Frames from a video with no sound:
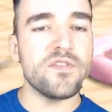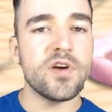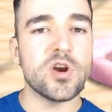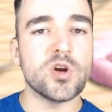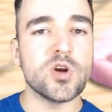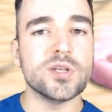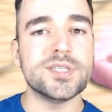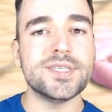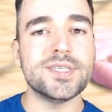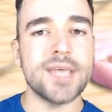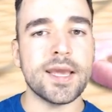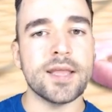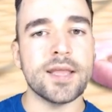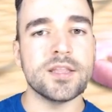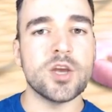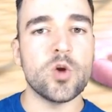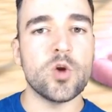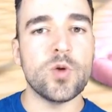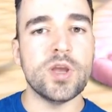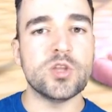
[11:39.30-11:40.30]
good
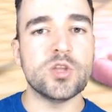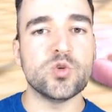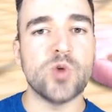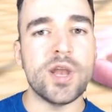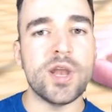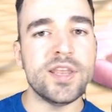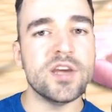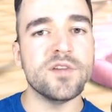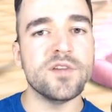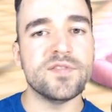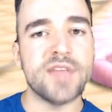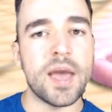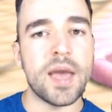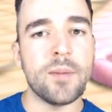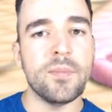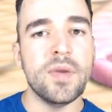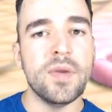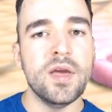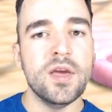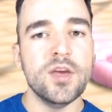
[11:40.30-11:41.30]
secondary to any of
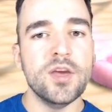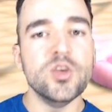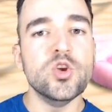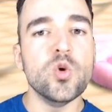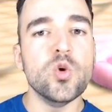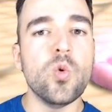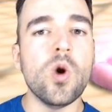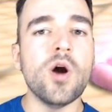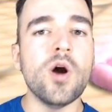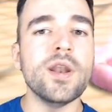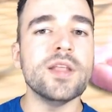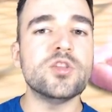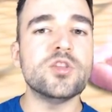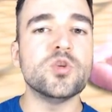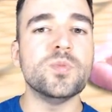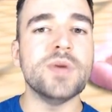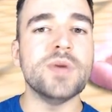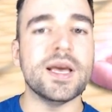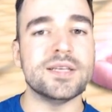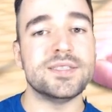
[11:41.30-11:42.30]
them. You want it to
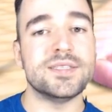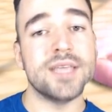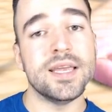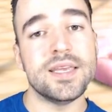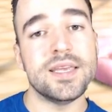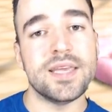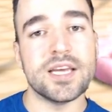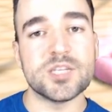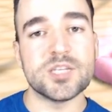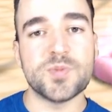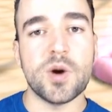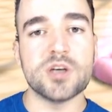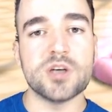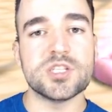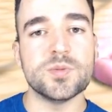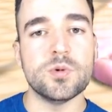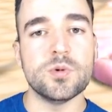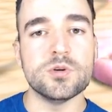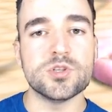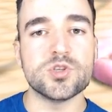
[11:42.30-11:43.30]
be as tanky as
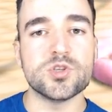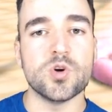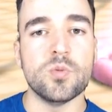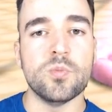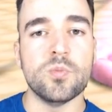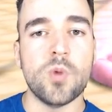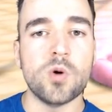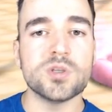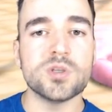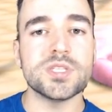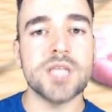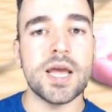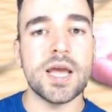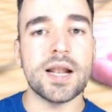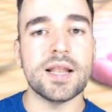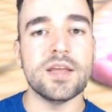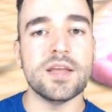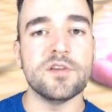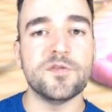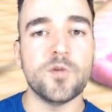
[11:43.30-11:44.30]
possible, so most
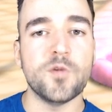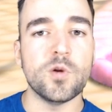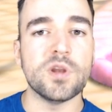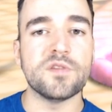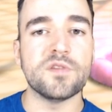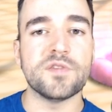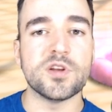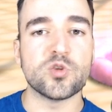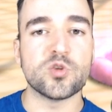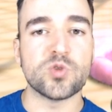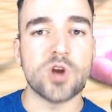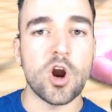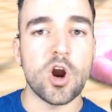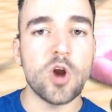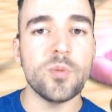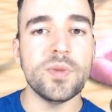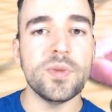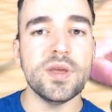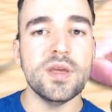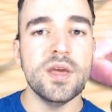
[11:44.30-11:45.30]
likely a full infantry
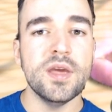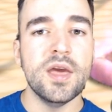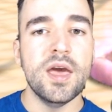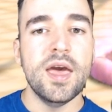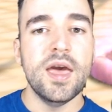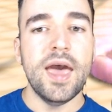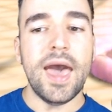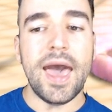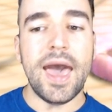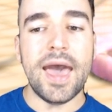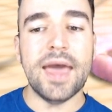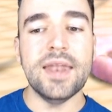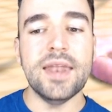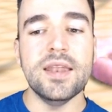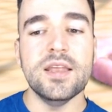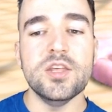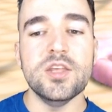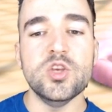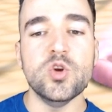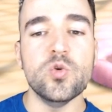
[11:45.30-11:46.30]
army.
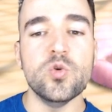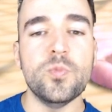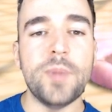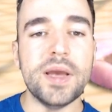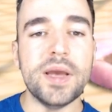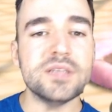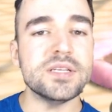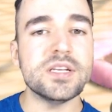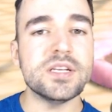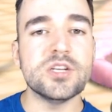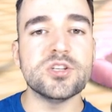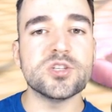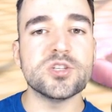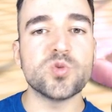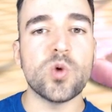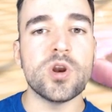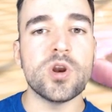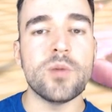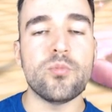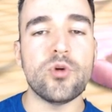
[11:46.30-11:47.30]
And you basically just
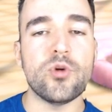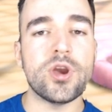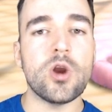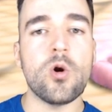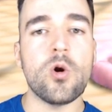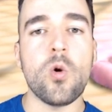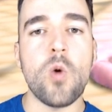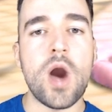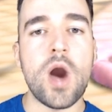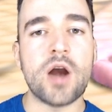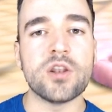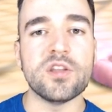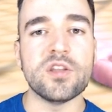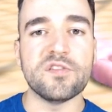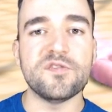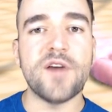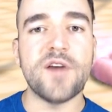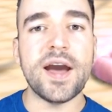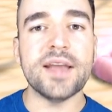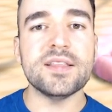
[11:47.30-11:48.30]
want to bring her around the
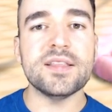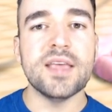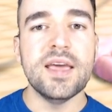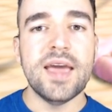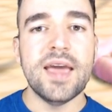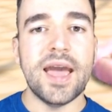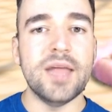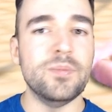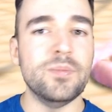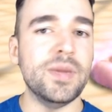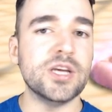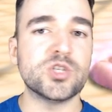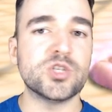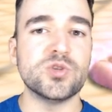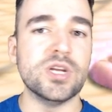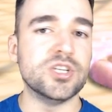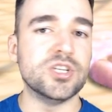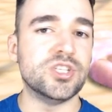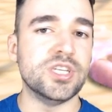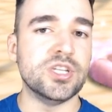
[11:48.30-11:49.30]
fight and make sure
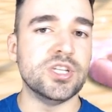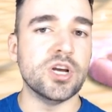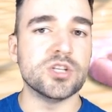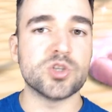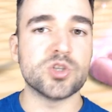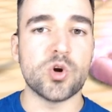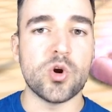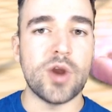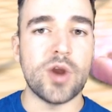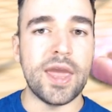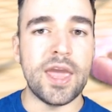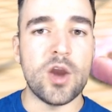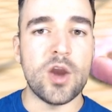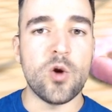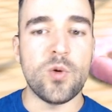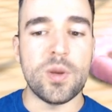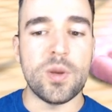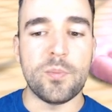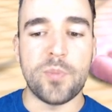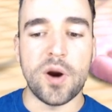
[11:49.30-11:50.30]
that she does her
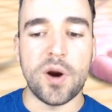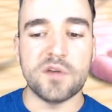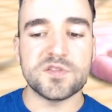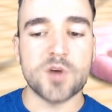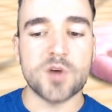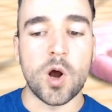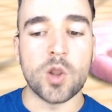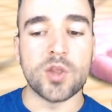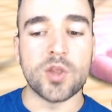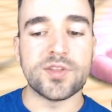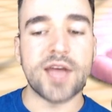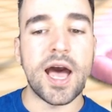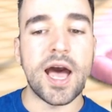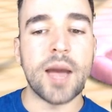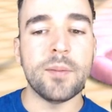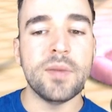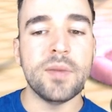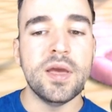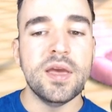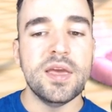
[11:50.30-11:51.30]
AoE buffs all the
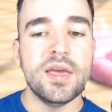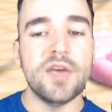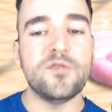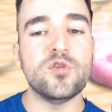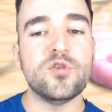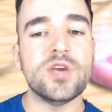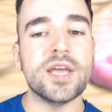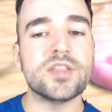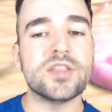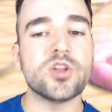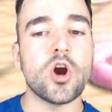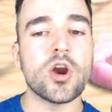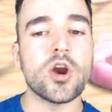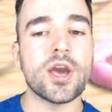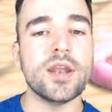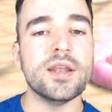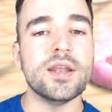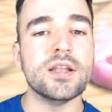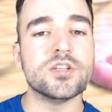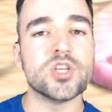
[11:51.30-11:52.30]
time. If you get
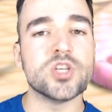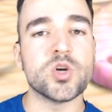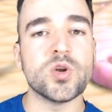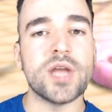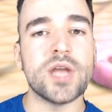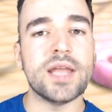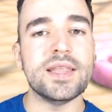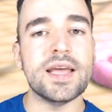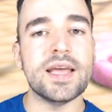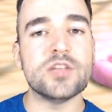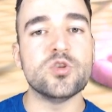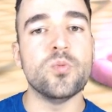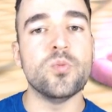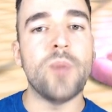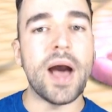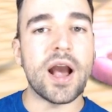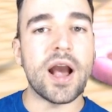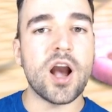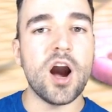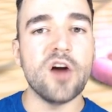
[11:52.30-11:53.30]
targeted, it's a good idea to
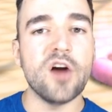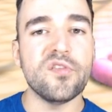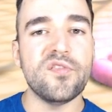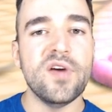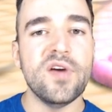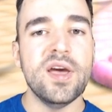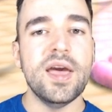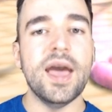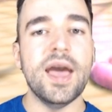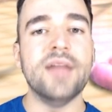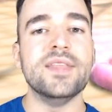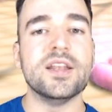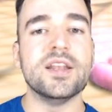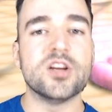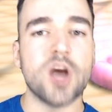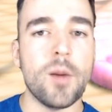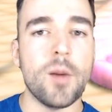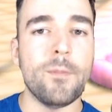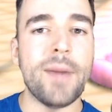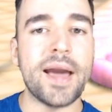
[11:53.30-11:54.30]
back off and then
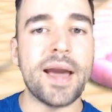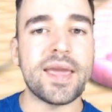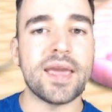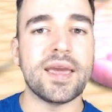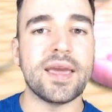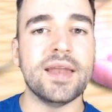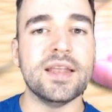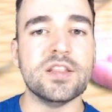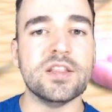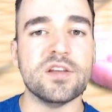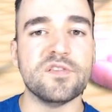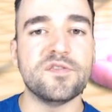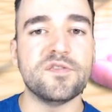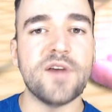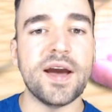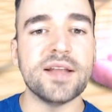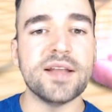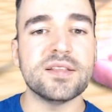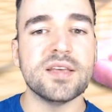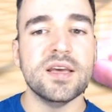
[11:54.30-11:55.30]
come back again in the
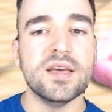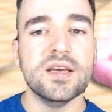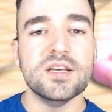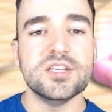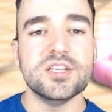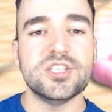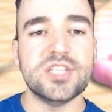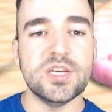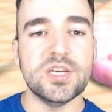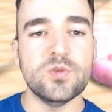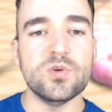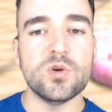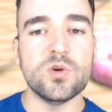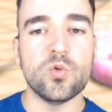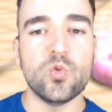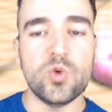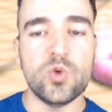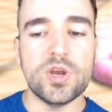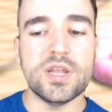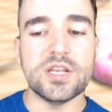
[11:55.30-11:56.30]
fight. She will
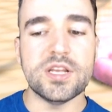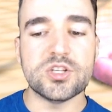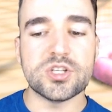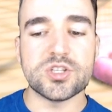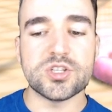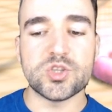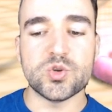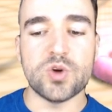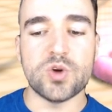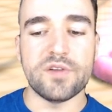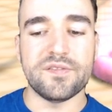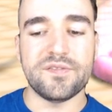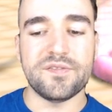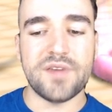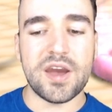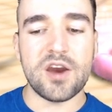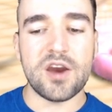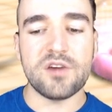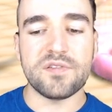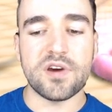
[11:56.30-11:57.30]
really just do a
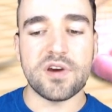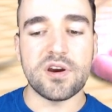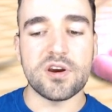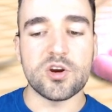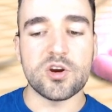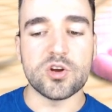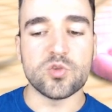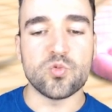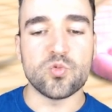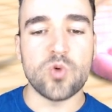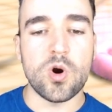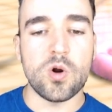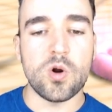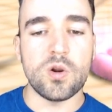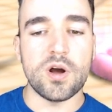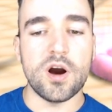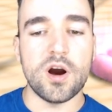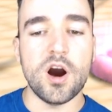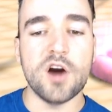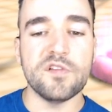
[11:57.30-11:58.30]
very good
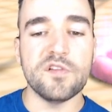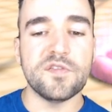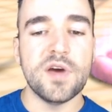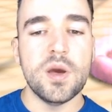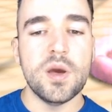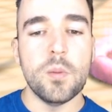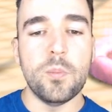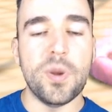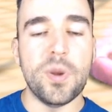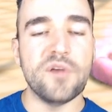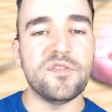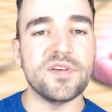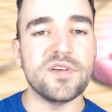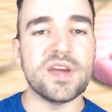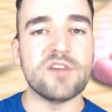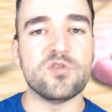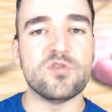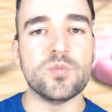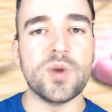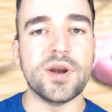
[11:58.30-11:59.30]
role of buffing
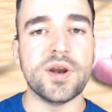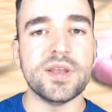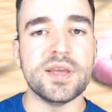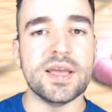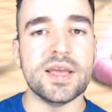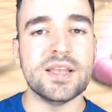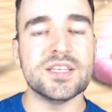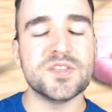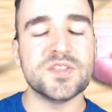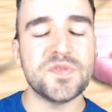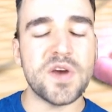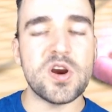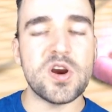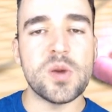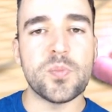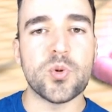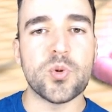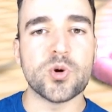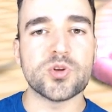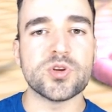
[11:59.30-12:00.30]
everybody. It is very
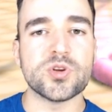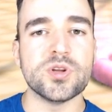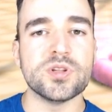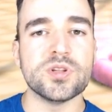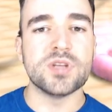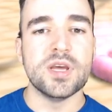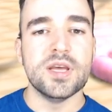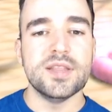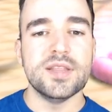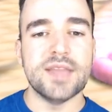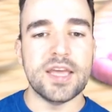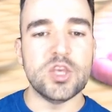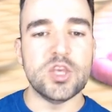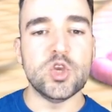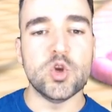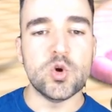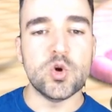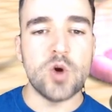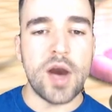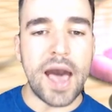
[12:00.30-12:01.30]
important that
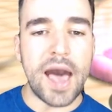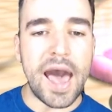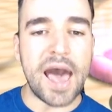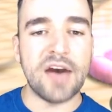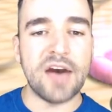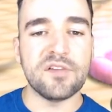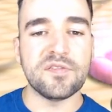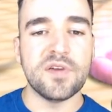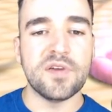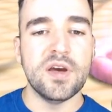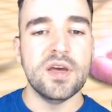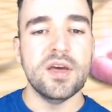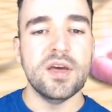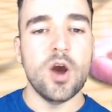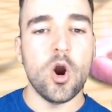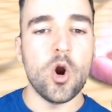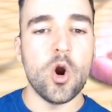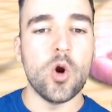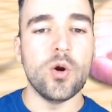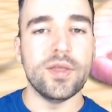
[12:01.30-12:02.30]
you have
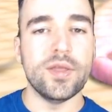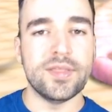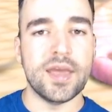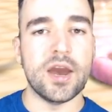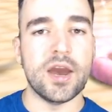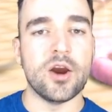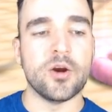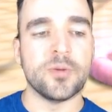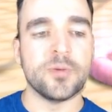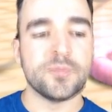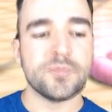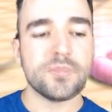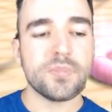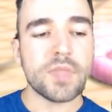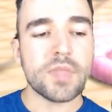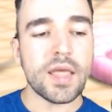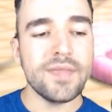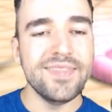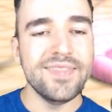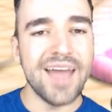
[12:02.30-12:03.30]
her there.
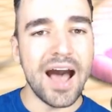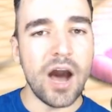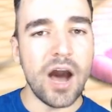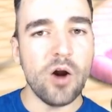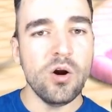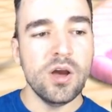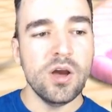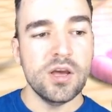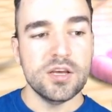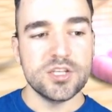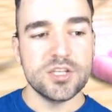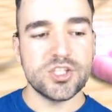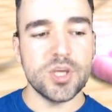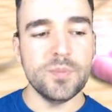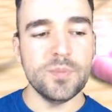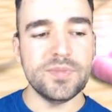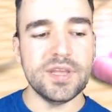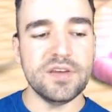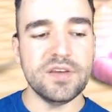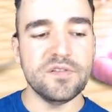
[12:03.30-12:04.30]
Now,
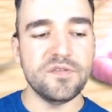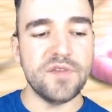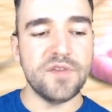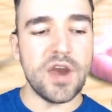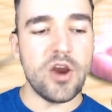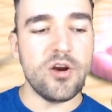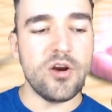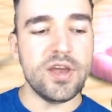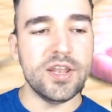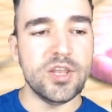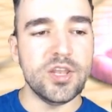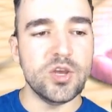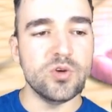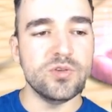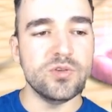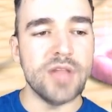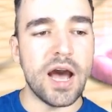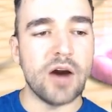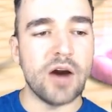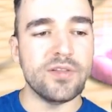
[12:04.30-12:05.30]
something very new
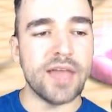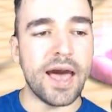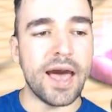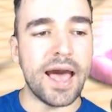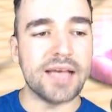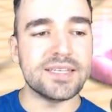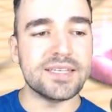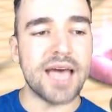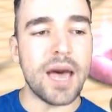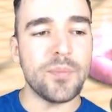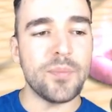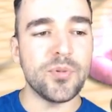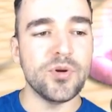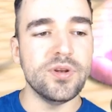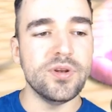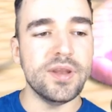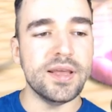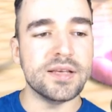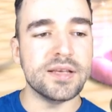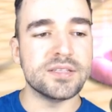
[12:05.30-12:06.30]
now that has
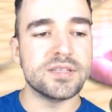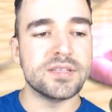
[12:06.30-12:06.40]
happened is